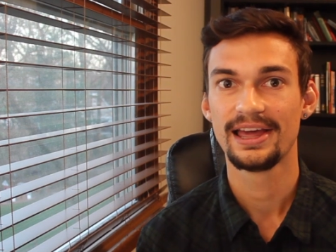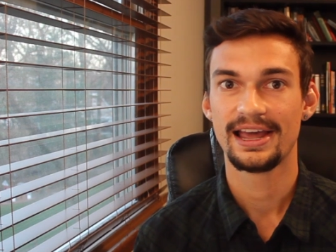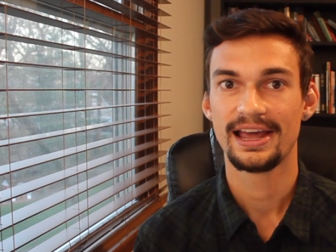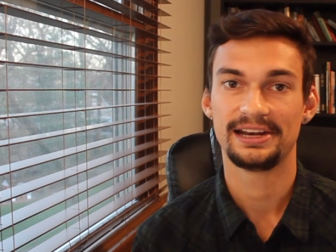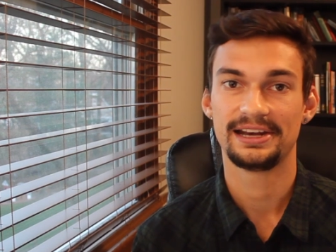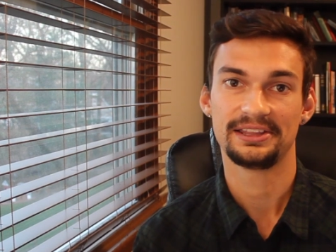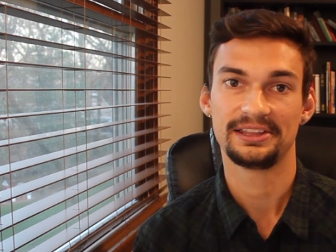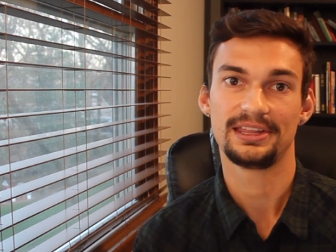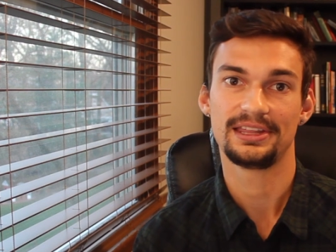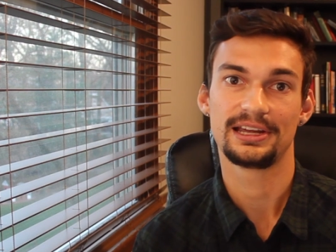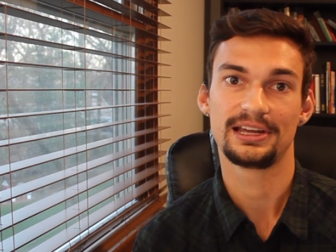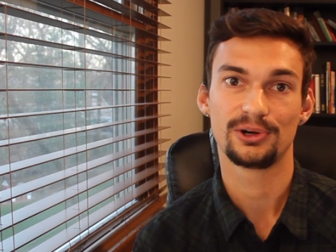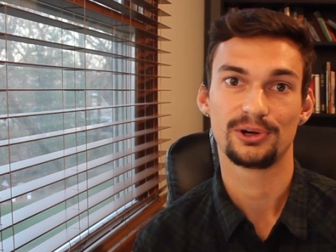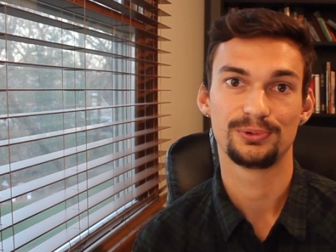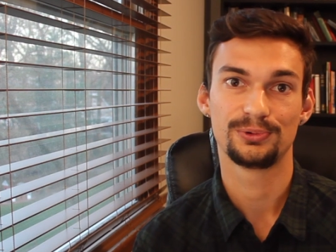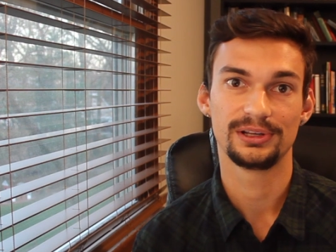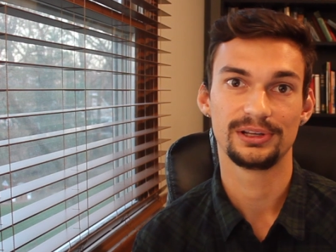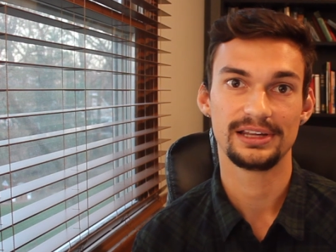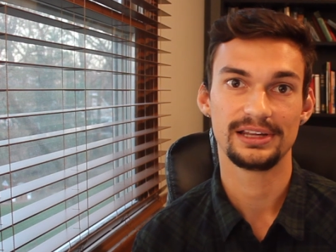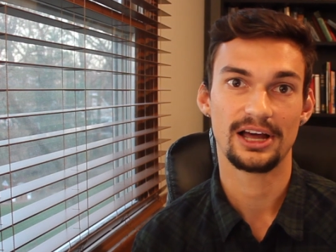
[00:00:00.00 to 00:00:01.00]
And I think it'll
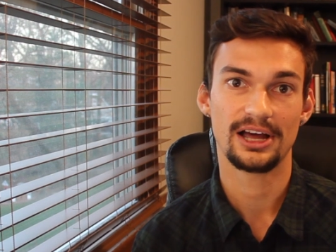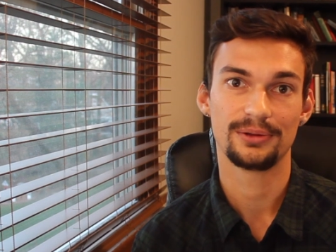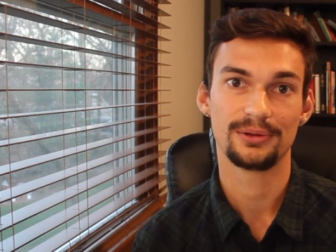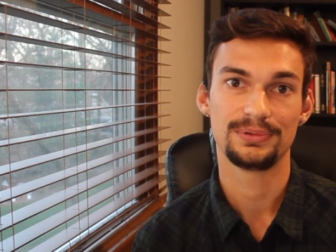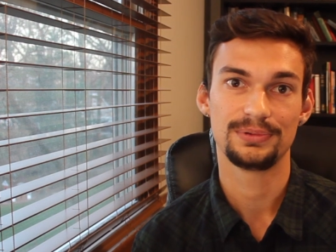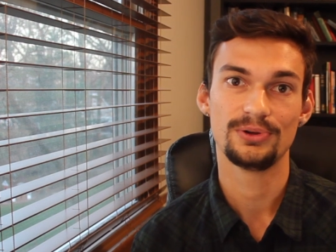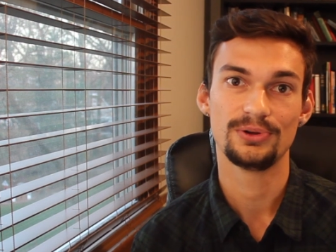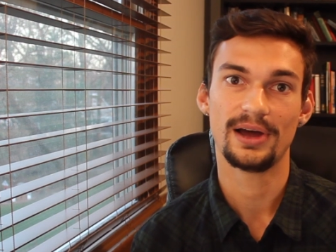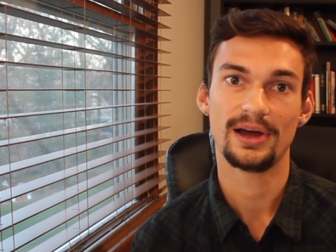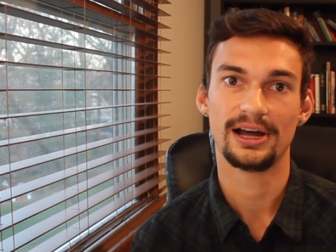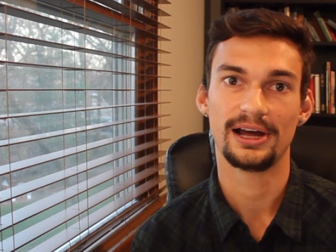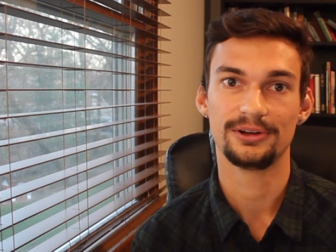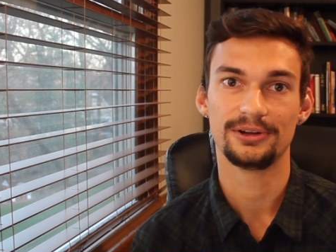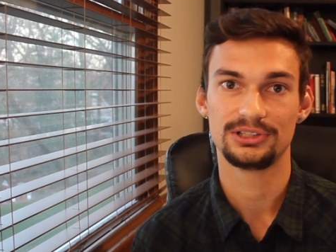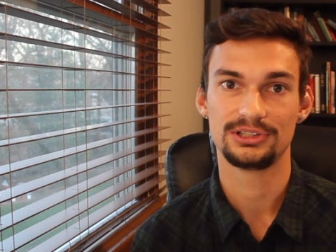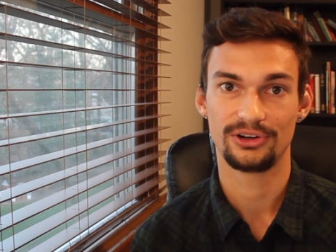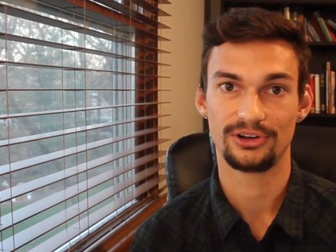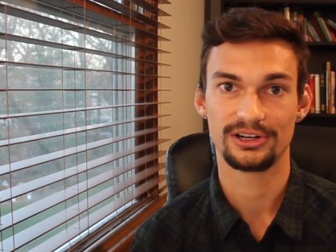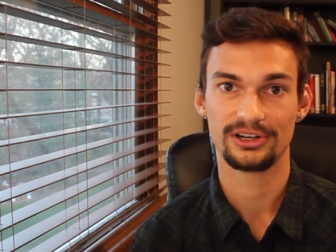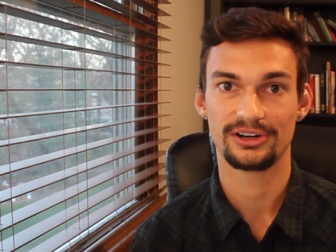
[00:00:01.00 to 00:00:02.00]
really help you out
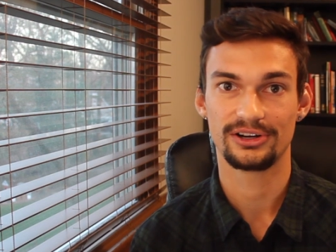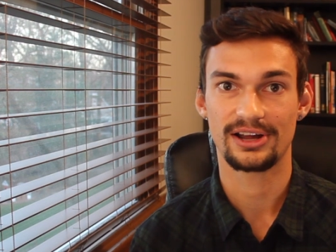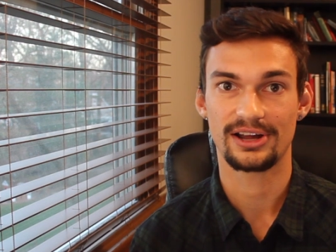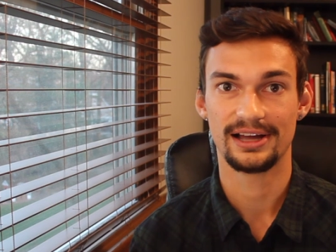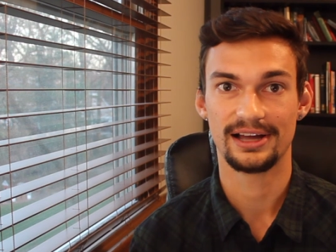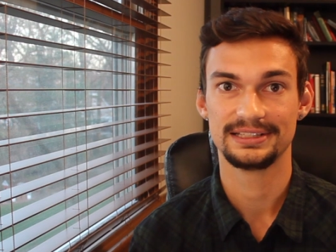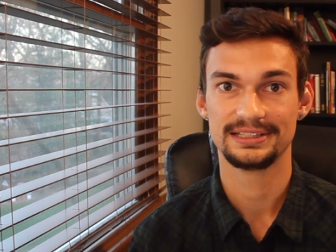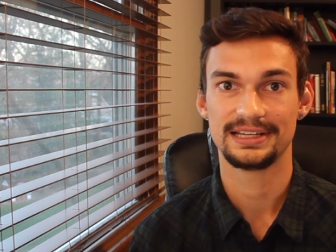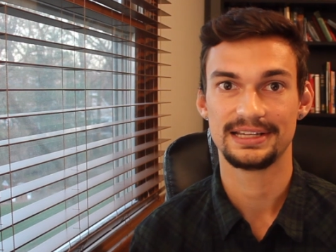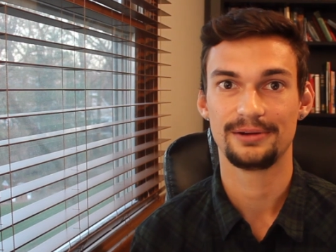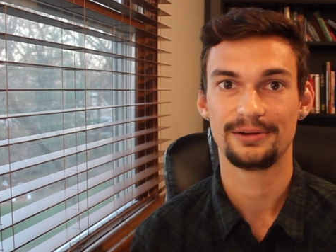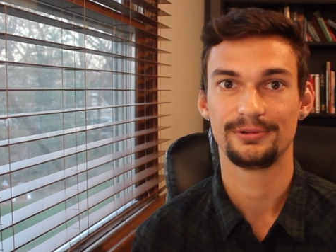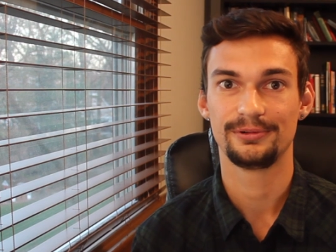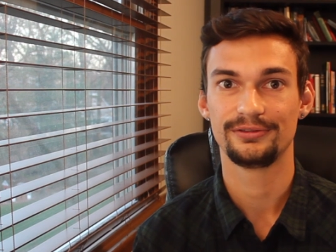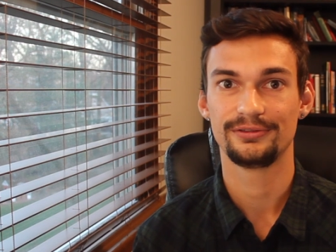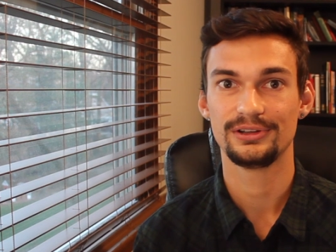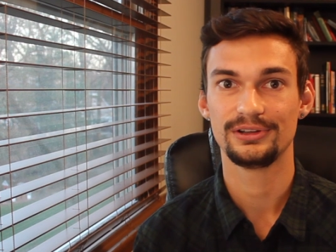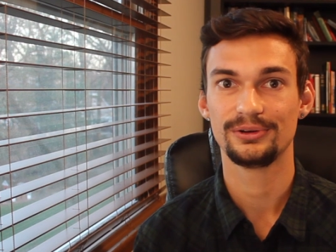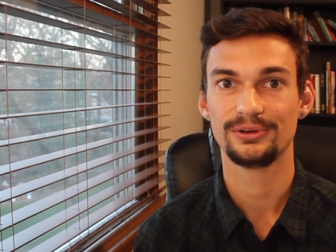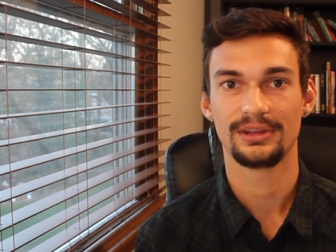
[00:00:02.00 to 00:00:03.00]
during your content
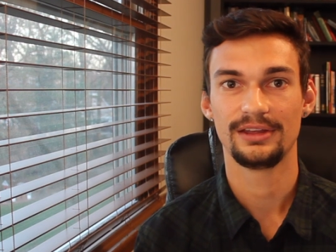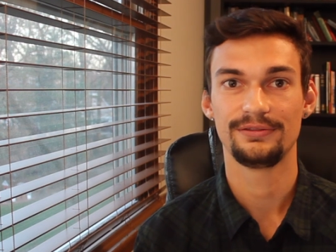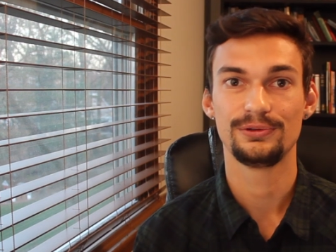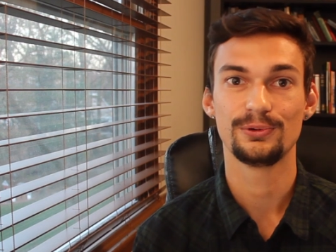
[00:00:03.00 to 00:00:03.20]
review if you